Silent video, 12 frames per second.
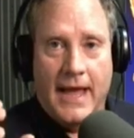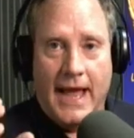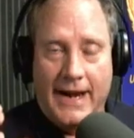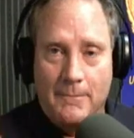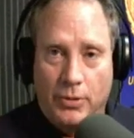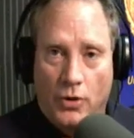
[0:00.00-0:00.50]

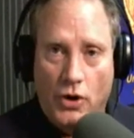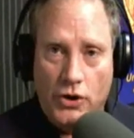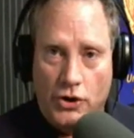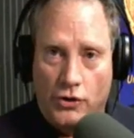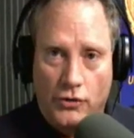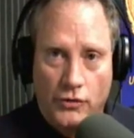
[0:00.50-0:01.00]
an
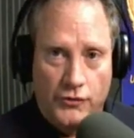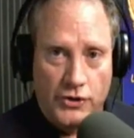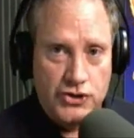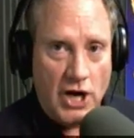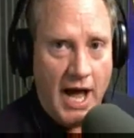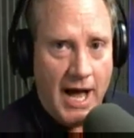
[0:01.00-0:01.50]
employer, the
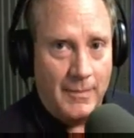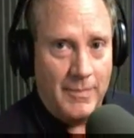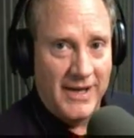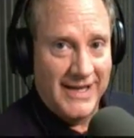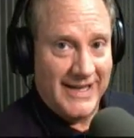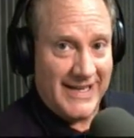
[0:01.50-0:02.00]
job
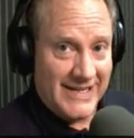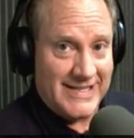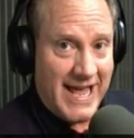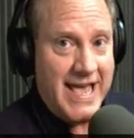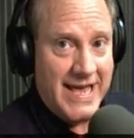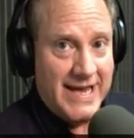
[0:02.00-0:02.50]
is
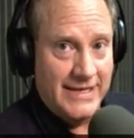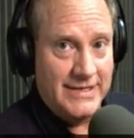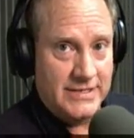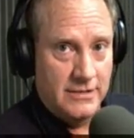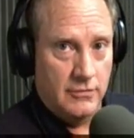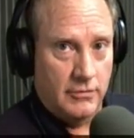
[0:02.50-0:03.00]

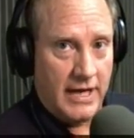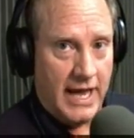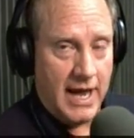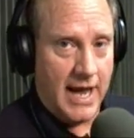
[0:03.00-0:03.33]
his, okay?